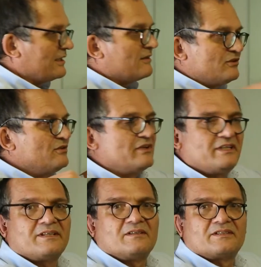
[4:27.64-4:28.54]
I'll have 2
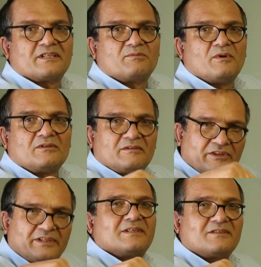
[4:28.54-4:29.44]
verticals as well. The
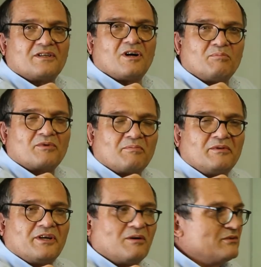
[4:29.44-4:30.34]
verticals are
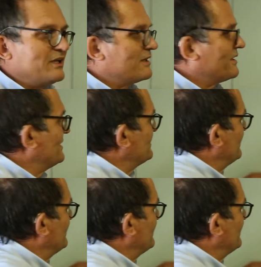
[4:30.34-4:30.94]
properly omni, okay?